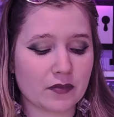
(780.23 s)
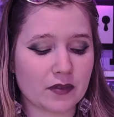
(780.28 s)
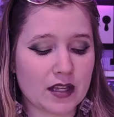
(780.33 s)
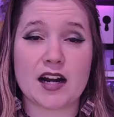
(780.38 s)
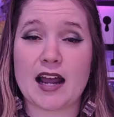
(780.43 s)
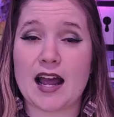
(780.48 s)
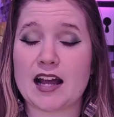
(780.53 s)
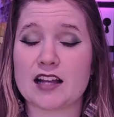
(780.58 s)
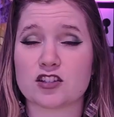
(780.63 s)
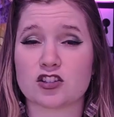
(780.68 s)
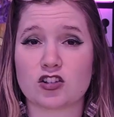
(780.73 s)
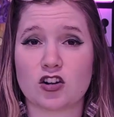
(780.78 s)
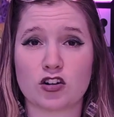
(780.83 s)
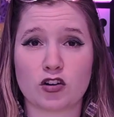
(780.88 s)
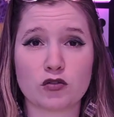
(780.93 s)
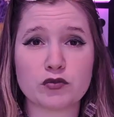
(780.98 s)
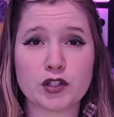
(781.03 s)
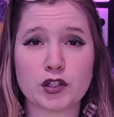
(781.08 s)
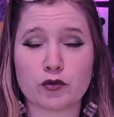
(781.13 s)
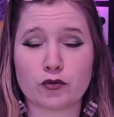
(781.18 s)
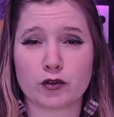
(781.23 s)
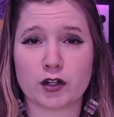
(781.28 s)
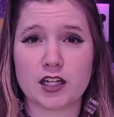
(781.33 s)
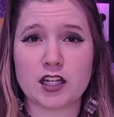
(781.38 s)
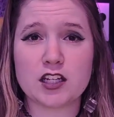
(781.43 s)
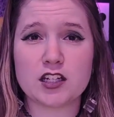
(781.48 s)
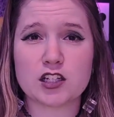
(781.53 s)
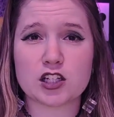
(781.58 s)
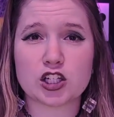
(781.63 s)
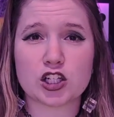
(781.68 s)
that has not only
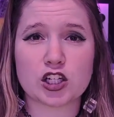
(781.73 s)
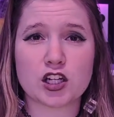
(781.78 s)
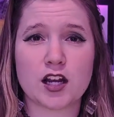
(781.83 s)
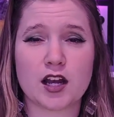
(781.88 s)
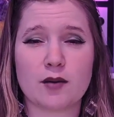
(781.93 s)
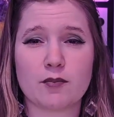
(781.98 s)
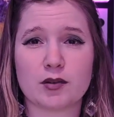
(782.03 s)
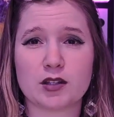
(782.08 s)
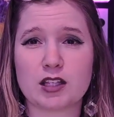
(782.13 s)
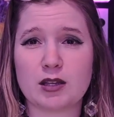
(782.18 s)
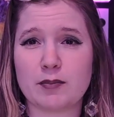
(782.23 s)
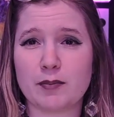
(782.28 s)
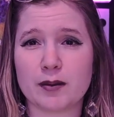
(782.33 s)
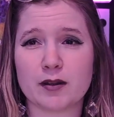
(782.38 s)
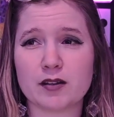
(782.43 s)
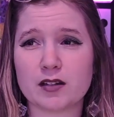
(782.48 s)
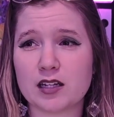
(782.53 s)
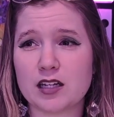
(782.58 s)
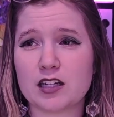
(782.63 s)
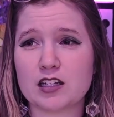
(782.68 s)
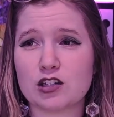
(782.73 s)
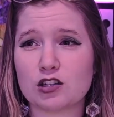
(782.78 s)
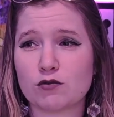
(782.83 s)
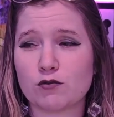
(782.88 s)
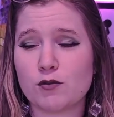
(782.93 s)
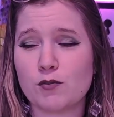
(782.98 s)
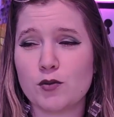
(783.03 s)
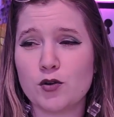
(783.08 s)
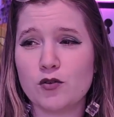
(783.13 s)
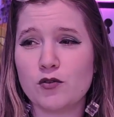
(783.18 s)
reach, but the ability to
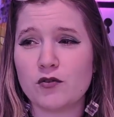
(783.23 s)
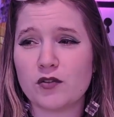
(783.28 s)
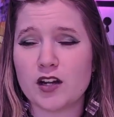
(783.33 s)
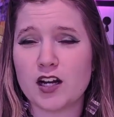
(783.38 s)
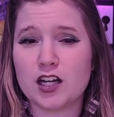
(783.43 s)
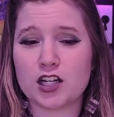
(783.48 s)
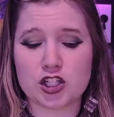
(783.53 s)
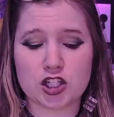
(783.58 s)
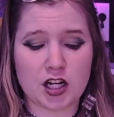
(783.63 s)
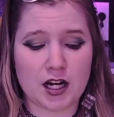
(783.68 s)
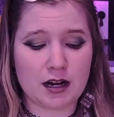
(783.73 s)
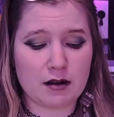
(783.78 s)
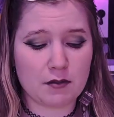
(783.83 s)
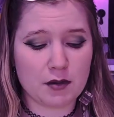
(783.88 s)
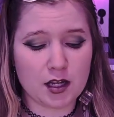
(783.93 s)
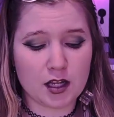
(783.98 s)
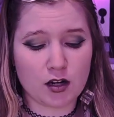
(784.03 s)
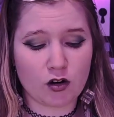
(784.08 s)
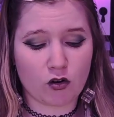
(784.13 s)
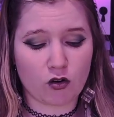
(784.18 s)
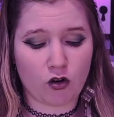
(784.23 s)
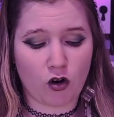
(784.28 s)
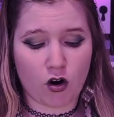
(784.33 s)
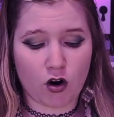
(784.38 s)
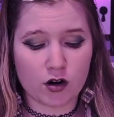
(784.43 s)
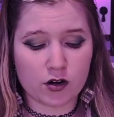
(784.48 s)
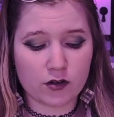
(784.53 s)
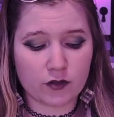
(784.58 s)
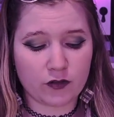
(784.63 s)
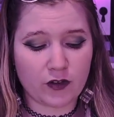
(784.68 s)
remove an enchantment or
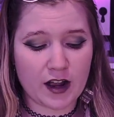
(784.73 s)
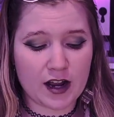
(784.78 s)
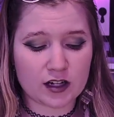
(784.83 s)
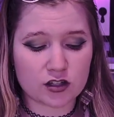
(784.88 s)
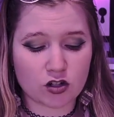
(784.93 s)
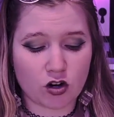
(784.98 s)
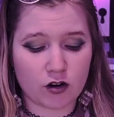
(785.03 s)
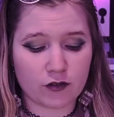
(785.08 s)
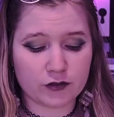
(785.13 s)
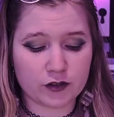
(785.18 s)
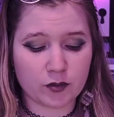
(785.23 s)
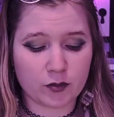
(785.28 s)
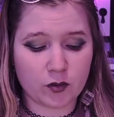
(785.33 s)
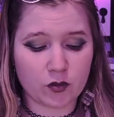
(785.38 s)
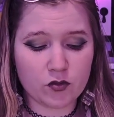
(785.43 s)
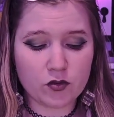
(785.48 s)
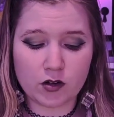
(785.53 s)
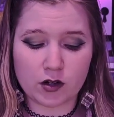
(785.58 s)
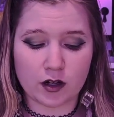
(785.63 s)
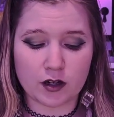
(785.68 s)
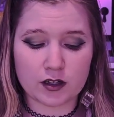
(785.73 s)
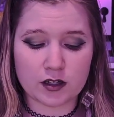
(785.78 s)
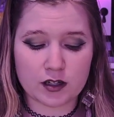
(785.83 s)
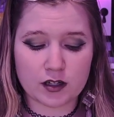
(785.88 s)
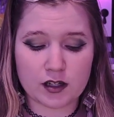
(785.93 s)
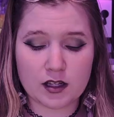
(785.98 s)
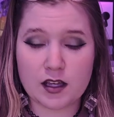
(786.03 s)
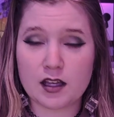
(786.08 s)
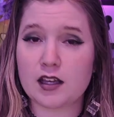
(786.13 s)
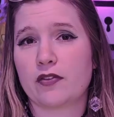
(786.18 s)
artifact off the board.
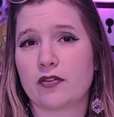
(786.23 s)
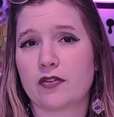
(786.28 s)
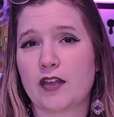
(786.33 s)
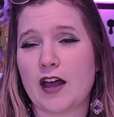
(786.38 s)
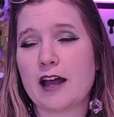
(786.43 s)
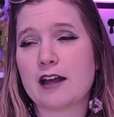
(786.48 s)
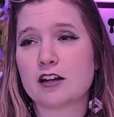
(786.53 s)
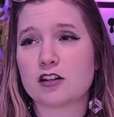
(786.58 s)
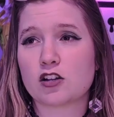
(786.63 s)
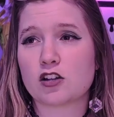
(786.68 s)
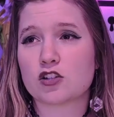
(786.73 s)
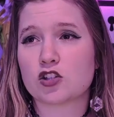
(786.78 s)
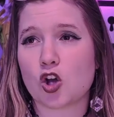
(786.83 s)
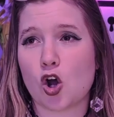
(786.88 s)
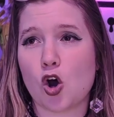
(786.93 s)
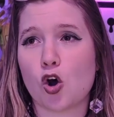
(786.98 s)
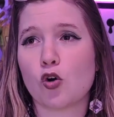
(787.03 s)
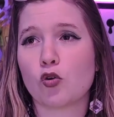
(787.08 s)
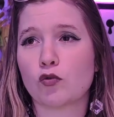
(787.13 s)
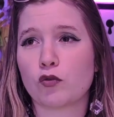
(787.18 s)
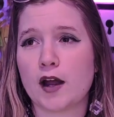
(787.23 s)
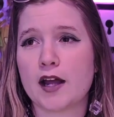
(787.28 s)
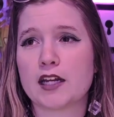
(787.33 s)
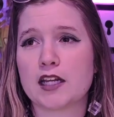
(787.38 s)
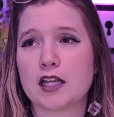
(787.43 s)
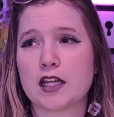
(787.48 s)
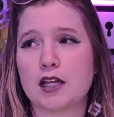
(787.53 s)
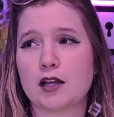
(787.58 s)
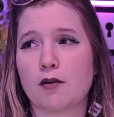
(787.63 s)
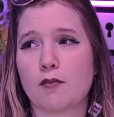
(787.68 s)
That is
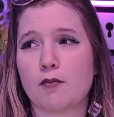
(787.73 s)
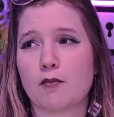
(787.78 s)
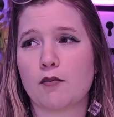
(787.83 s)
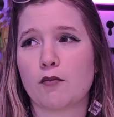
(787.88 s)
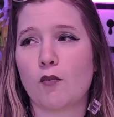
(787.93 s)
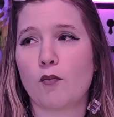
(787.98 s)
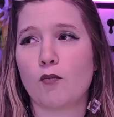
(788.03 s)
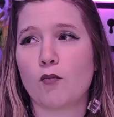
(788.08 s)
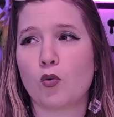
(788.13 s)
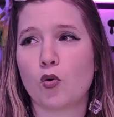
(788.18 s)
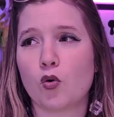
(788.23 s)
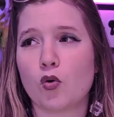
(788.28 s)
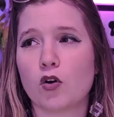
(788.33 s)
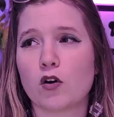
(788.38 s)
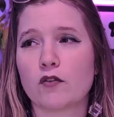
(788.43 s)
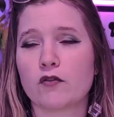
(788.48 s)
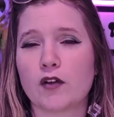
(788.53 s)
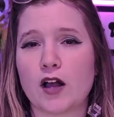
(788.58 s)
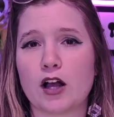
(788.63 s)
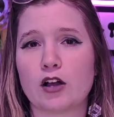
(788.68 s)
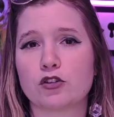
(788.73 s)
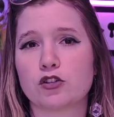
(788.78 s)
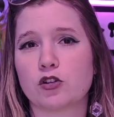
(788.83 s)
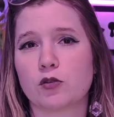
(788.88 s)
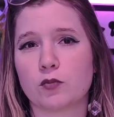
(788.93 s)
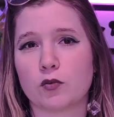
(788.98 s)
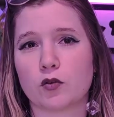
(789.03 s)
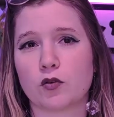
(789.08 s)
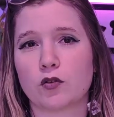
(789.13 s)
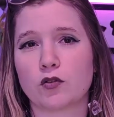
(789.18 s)
already more
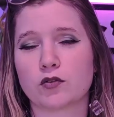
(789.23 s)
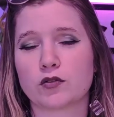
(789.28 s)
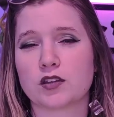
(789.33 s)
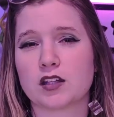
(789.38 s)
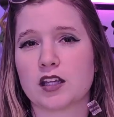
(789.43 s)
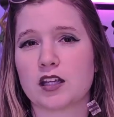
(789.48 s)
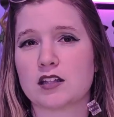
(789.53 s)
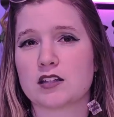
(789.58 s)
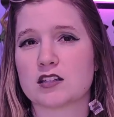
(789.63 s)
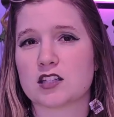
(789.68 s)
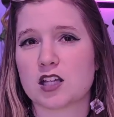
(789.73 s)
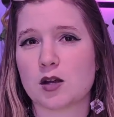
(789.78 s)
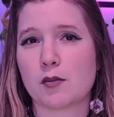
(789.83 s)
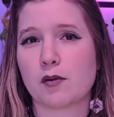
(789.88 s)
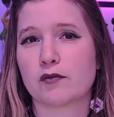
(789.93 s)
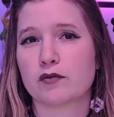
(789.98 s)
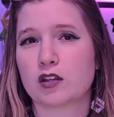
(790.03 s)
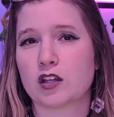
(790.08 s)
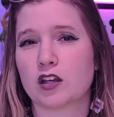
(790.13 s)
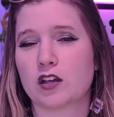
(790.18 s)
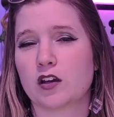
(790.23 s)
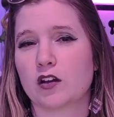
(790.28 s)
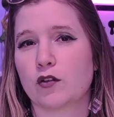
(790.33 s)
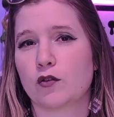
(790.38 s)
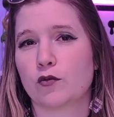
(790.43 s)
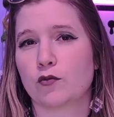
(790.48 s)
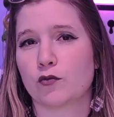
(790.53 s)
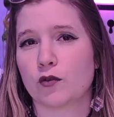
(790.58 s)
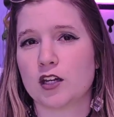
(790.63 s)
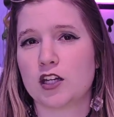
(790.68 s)
valuable than some of
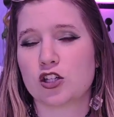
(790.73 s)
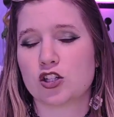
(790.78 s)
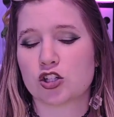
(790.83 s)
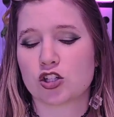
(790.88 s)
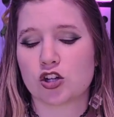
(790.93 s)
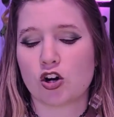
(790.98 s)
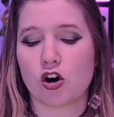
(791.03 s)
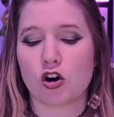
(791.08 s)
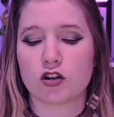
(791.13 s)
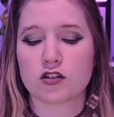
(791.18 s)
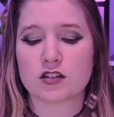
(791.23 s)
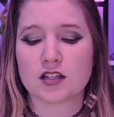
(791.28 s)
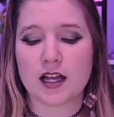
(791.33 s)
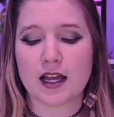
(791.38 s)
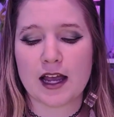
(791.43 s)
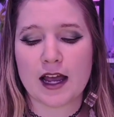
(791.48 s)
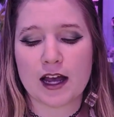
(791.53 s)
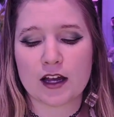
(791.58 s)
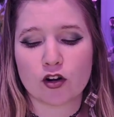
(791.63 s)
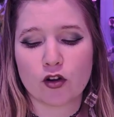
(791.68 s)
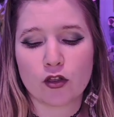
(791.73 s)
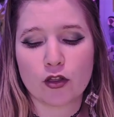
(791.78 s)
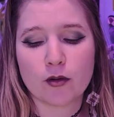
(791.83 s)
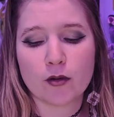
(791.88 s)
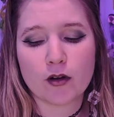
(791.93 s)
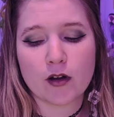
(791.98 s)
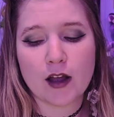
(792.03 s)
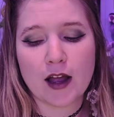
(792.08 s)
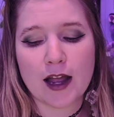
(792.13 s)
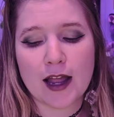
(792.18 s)
the reach cards I
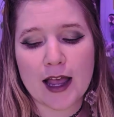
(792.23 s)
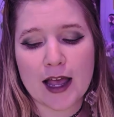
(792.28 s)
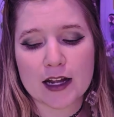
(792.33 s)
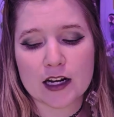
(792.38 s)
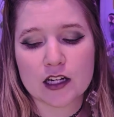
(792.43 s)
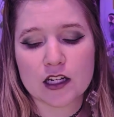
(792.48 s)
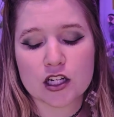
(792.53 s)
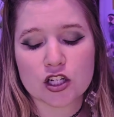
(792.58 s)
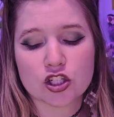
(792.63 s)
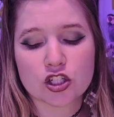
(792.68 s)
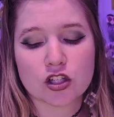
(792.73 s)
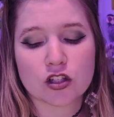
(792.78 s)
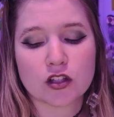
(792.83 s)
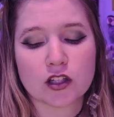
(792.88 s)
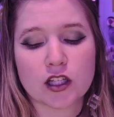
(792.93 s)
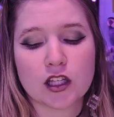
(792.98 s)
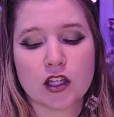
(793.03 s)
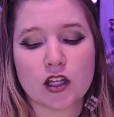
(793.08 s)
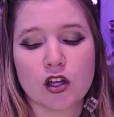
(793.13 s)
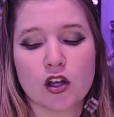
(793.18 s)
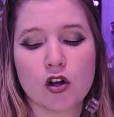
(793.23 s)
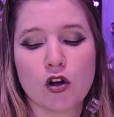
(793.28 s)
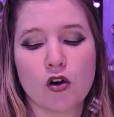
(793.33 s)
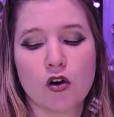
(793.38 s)
had initially,